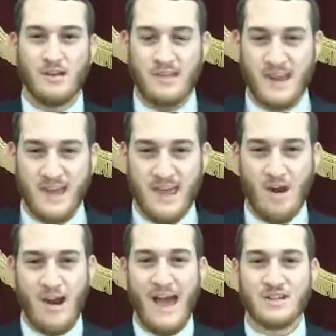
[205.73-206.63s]
dedicating
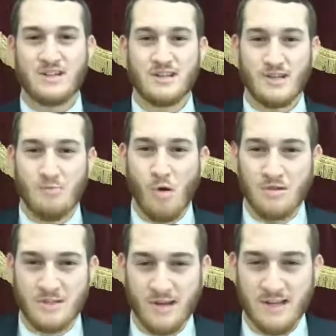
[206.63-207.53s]
our actions, our
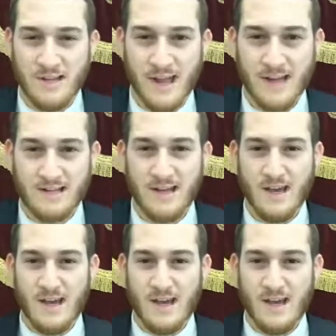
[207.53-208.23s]
emotions, our intellect.